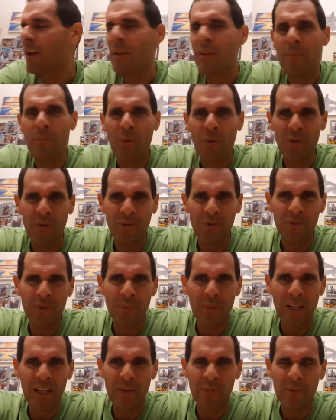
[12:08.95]
And The Bourne
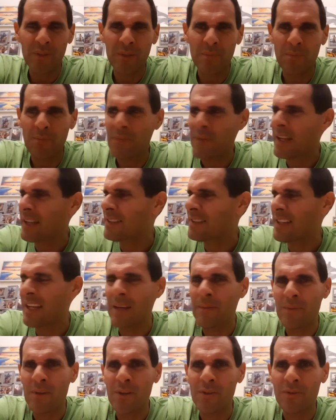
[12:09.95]
Ultimatum was that
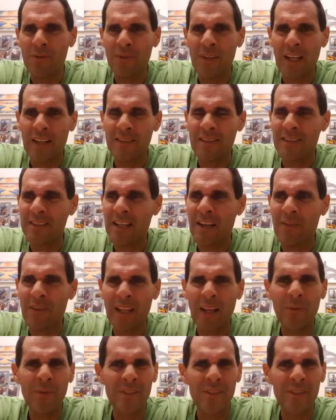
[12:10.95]
same year, 2007.